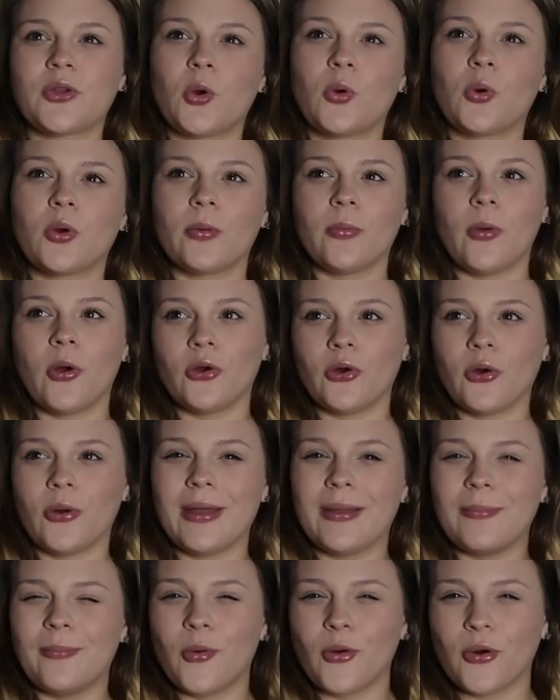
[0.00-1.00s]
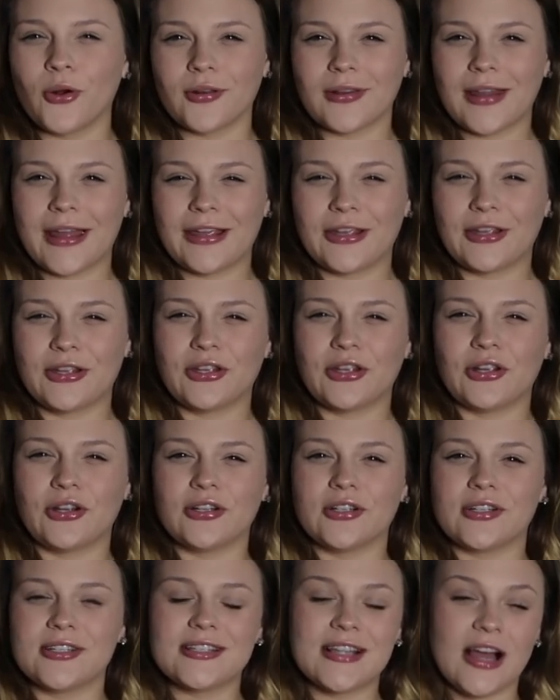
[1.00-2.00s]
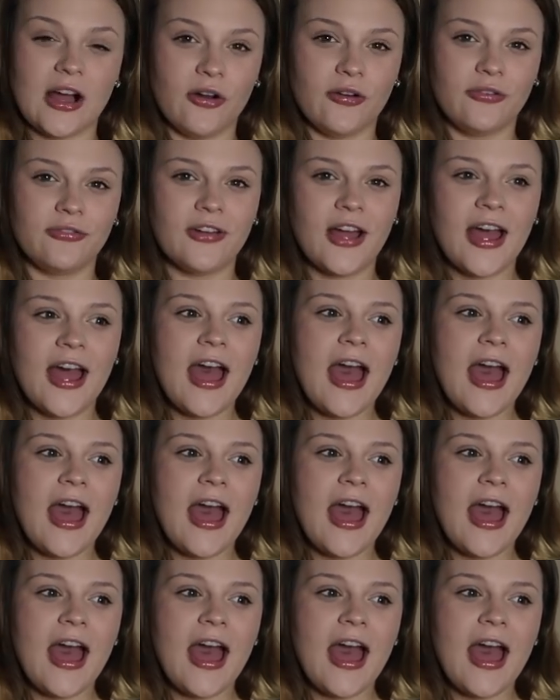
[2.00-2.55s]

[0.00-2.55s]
hormonal and more like yourself